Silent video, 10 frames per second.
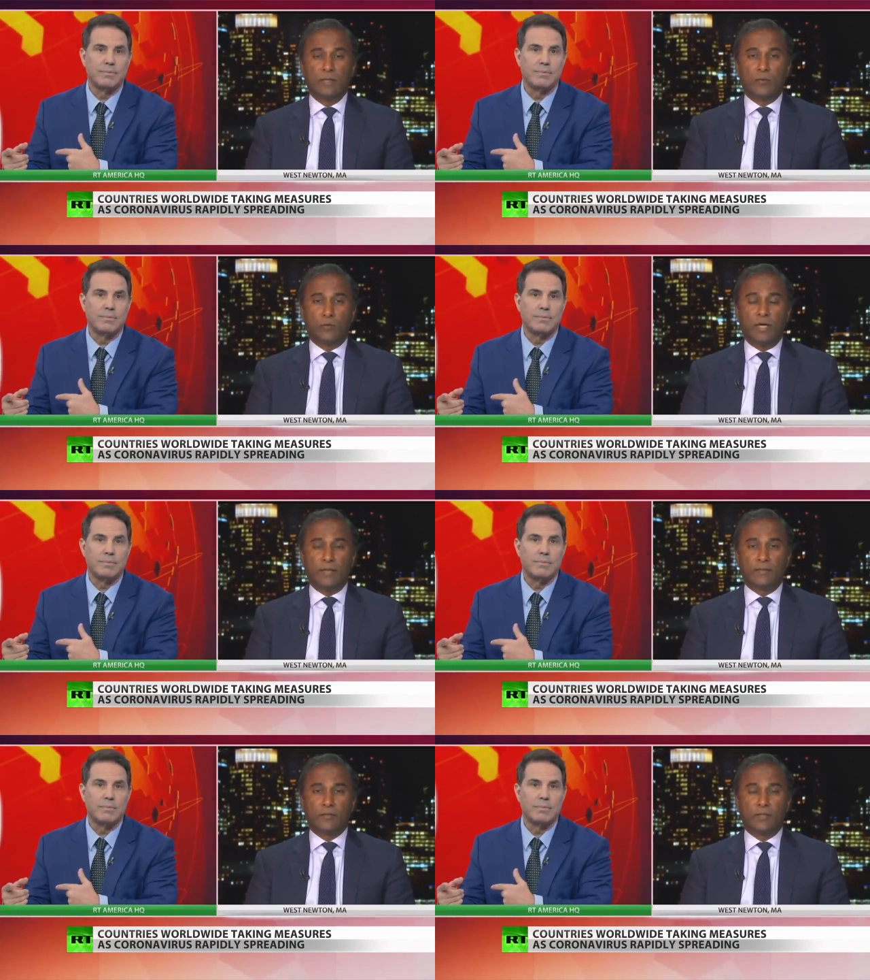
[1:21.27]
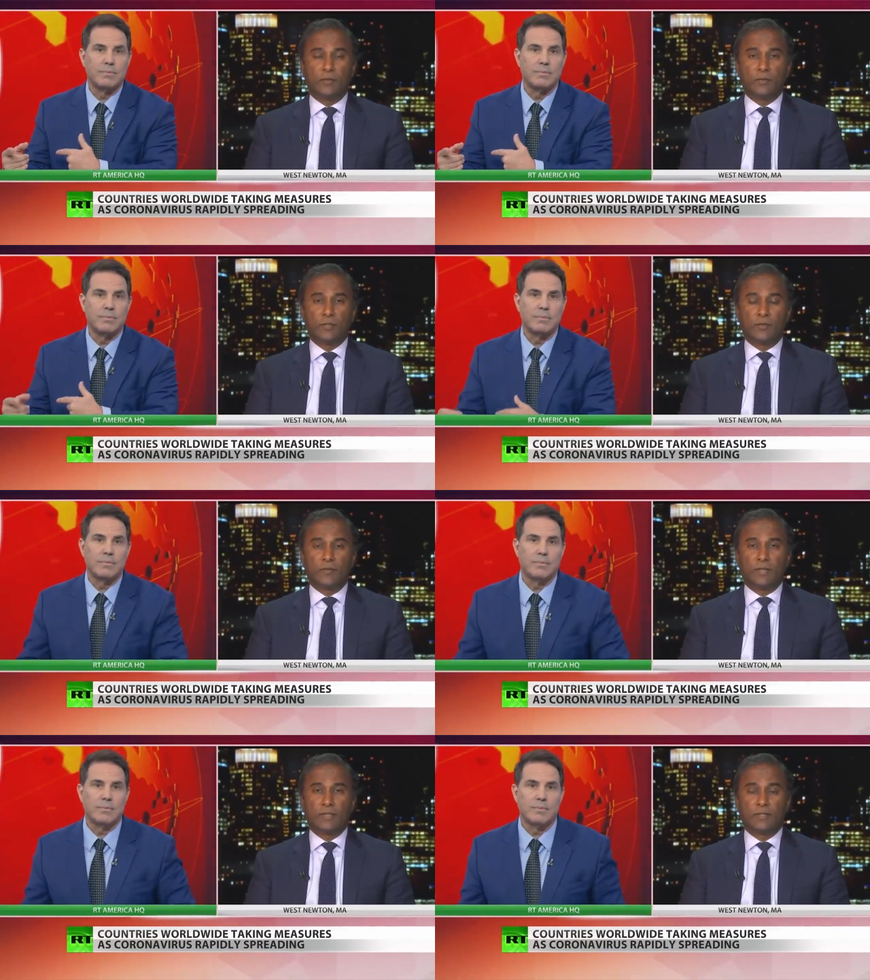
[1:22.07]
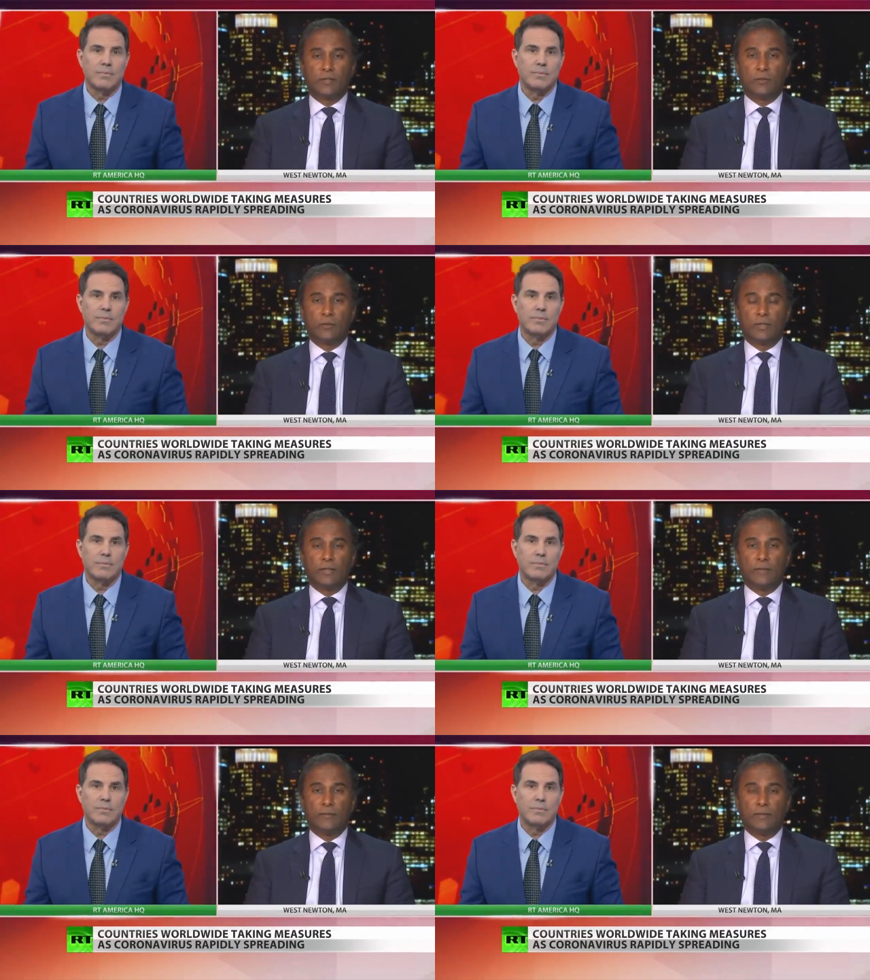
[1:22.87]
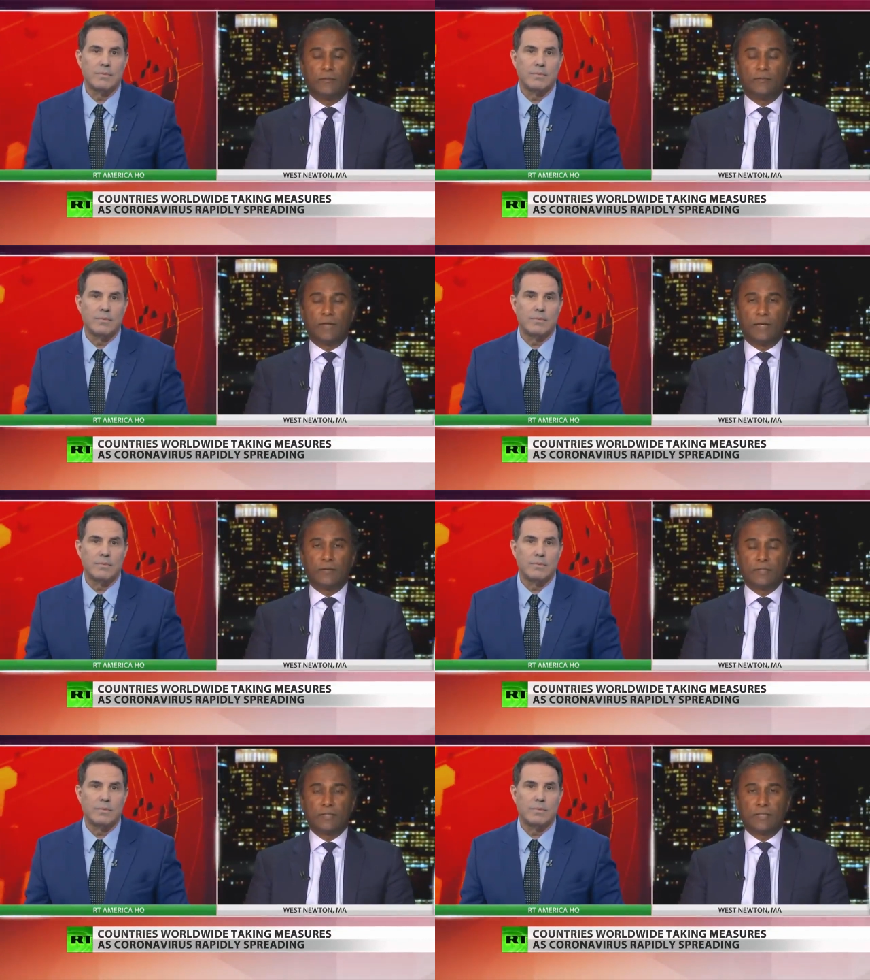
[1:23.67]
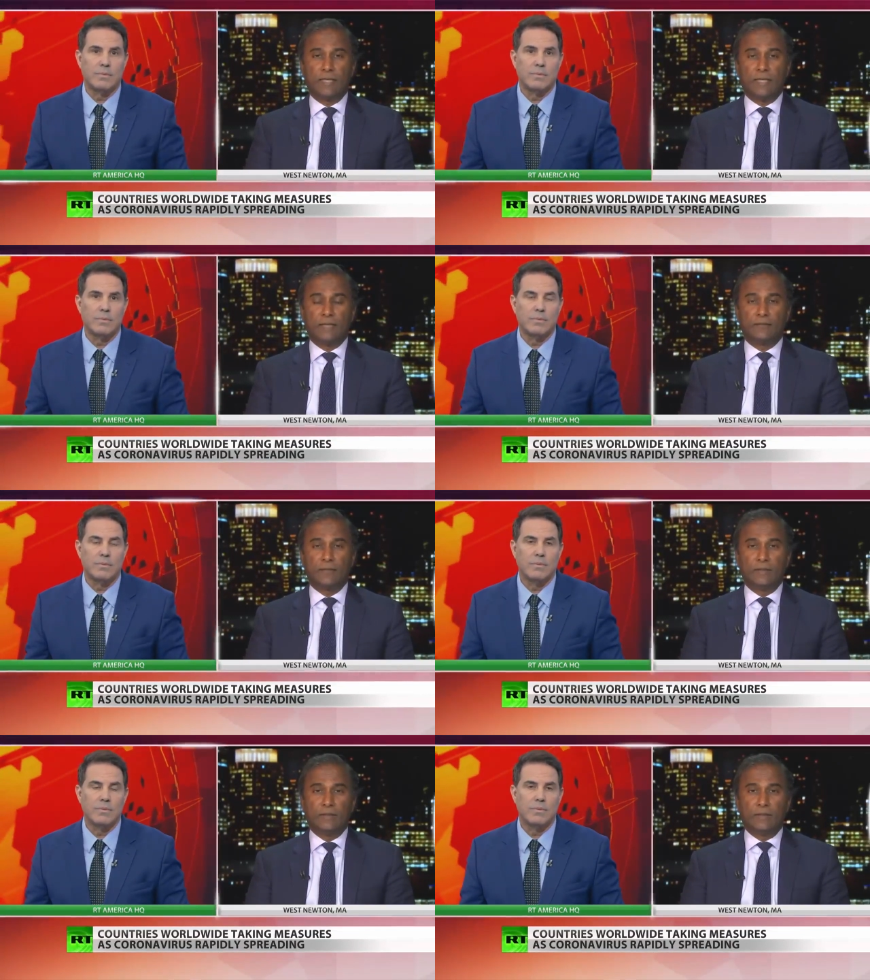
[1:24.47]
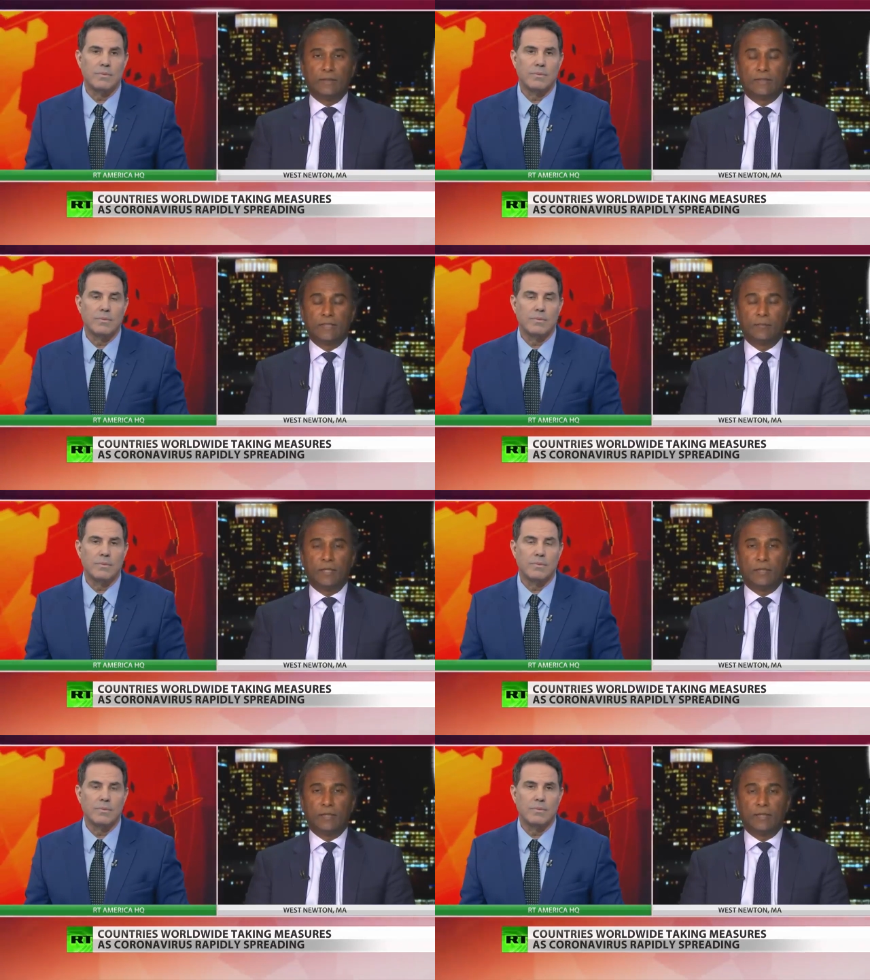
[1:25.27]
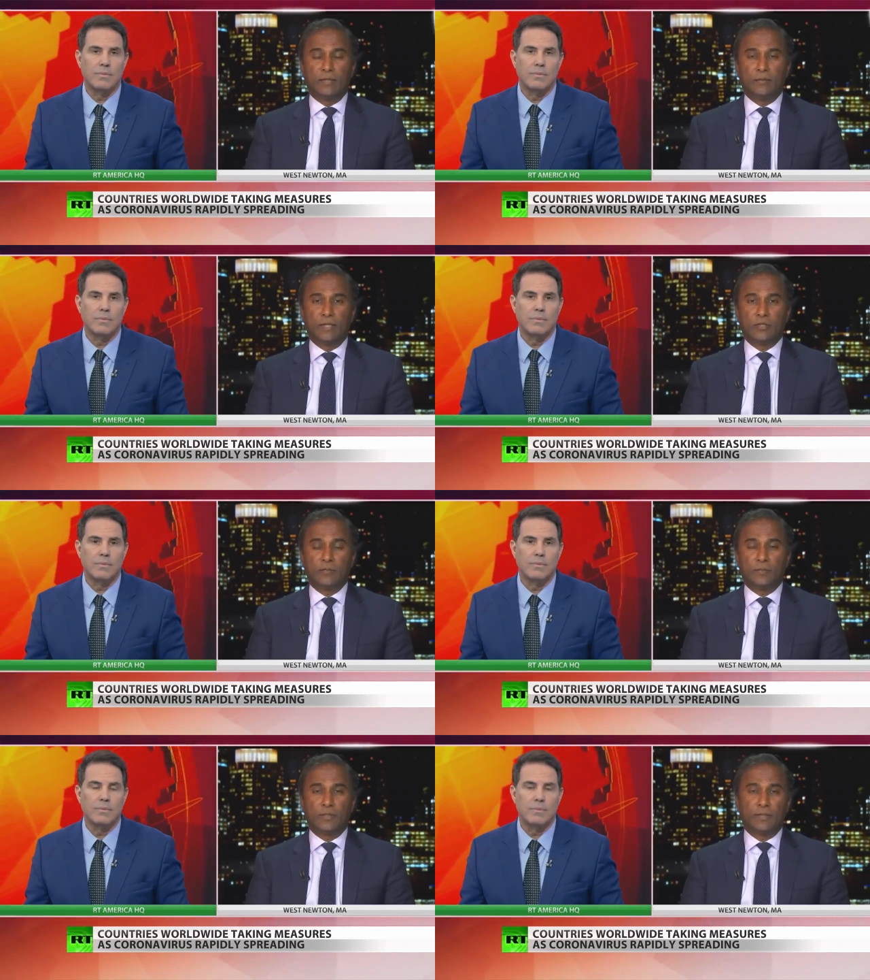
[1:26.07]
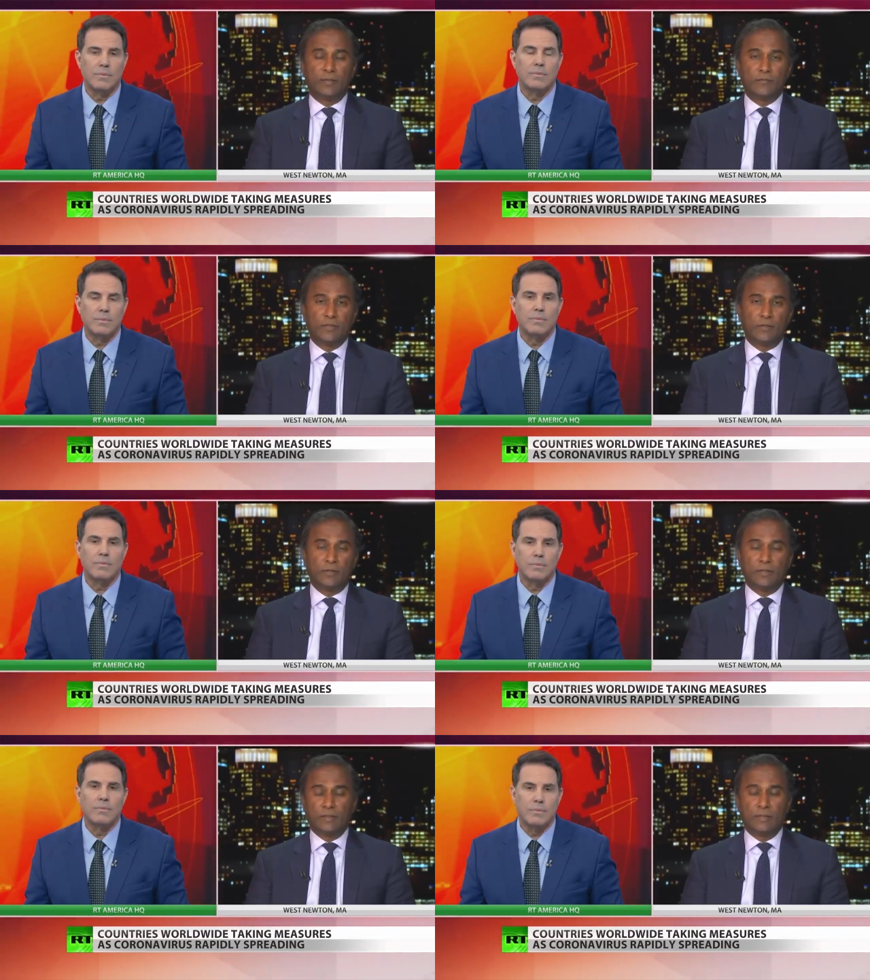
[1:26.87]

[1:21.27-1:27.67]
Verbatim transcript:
Speaker 1: Right. So, so the thing is, you know, um, uh, viruses have uh, typically an incubation period of zero.